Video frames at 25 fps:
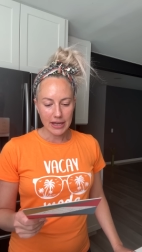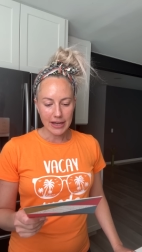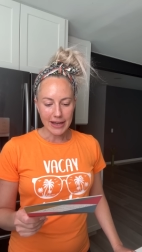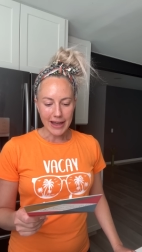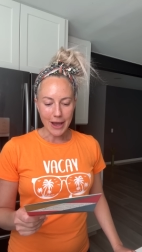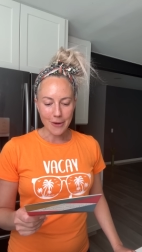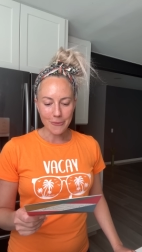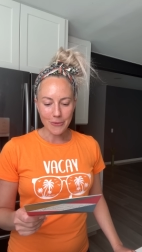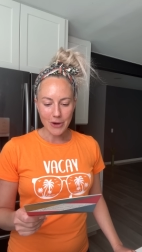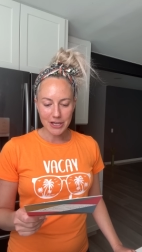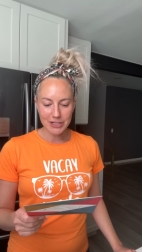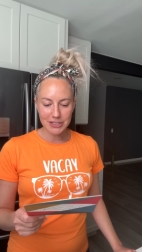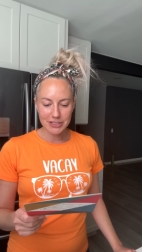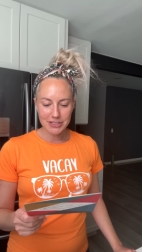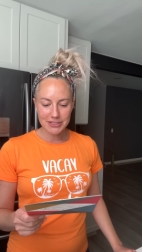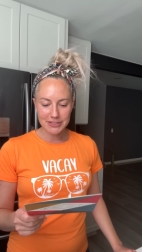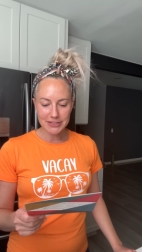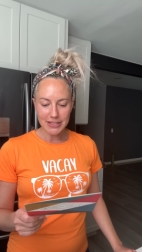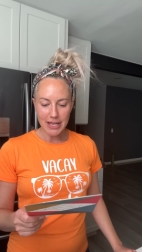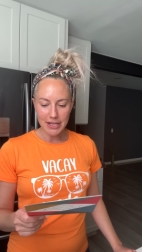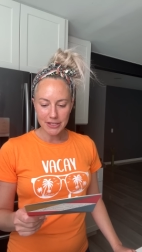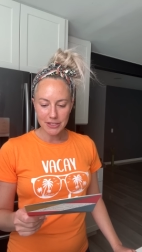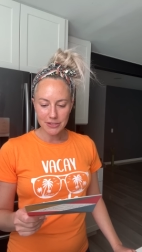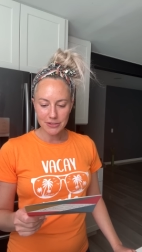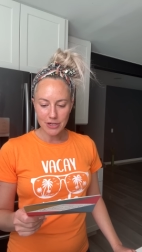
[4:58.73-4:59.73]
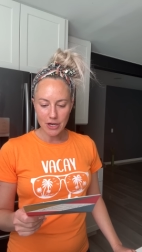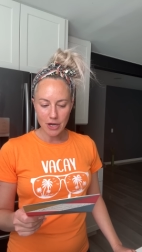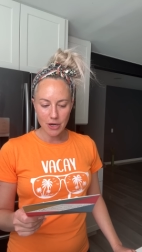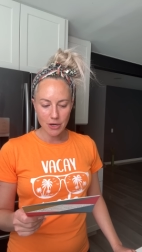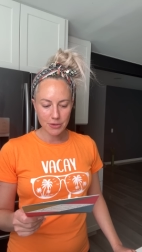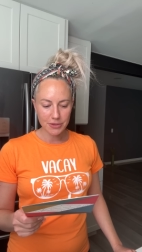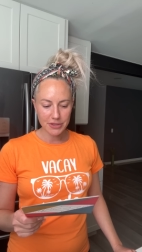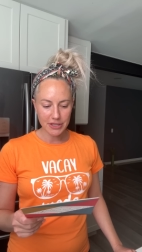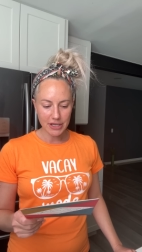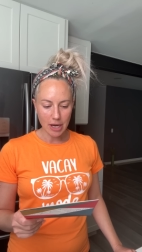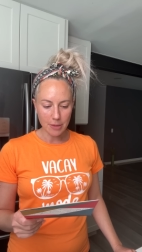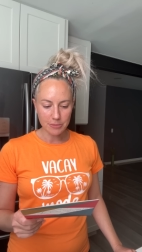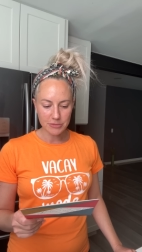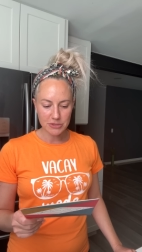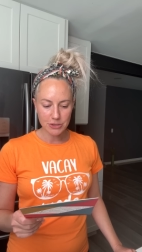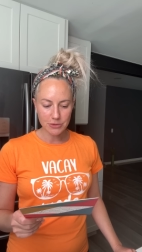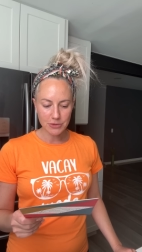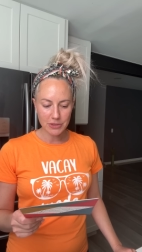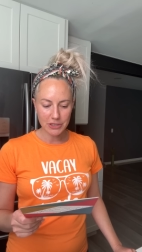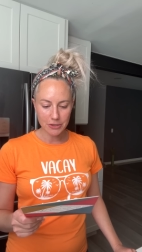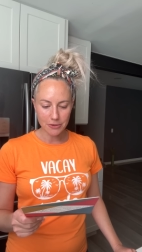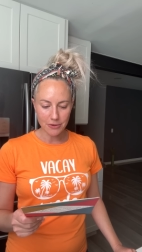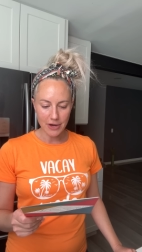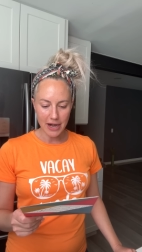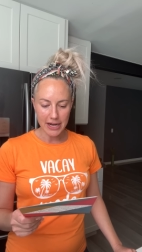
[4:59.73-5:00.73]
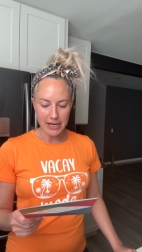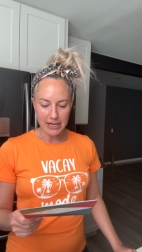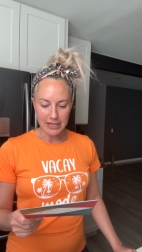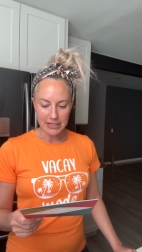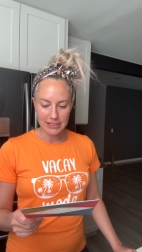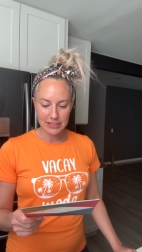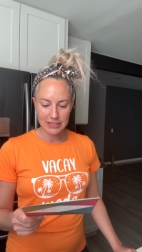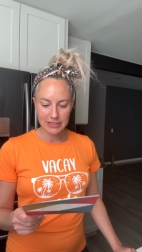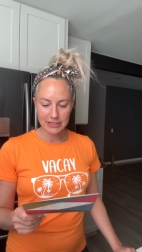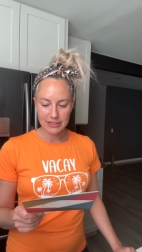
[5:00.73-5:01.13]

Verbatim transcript: I wanted to let you know that I'm doing great.